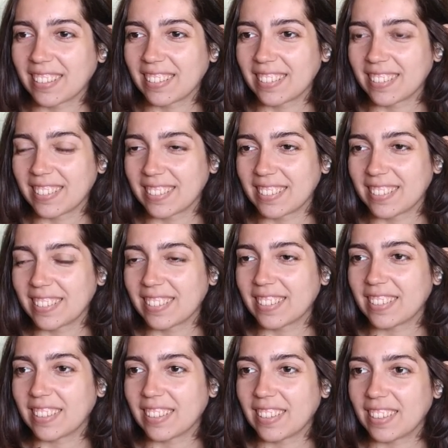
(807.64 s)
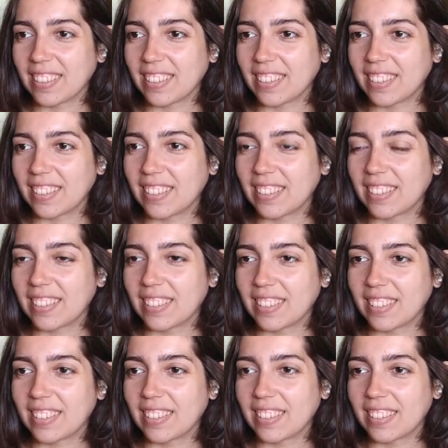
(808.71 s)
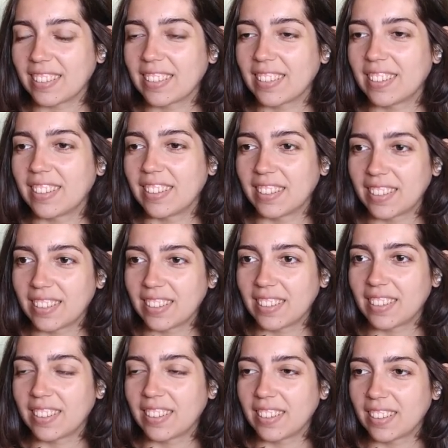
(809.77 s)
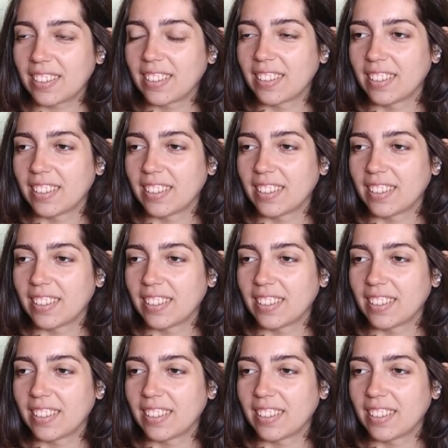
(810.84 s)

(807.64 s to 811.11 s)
The person shown says nothing.